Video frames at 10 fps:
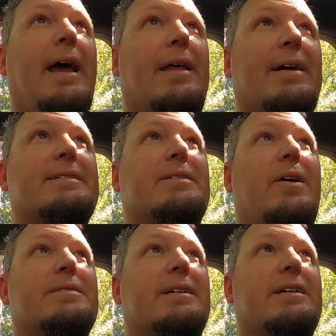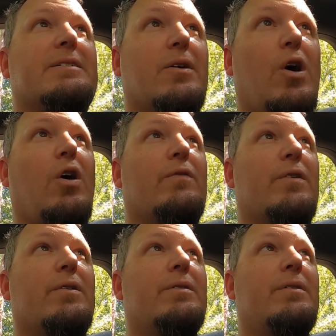and that's causing it to go
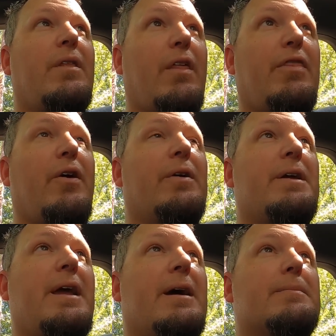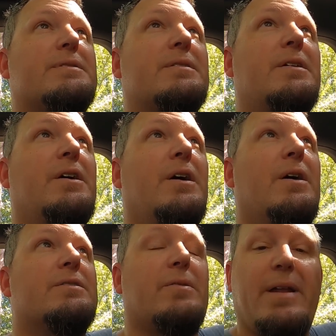over the 30 amps.
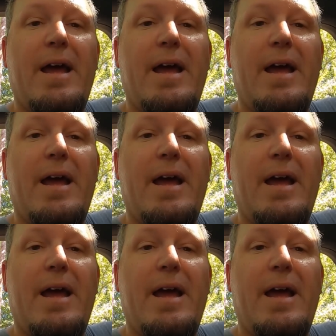So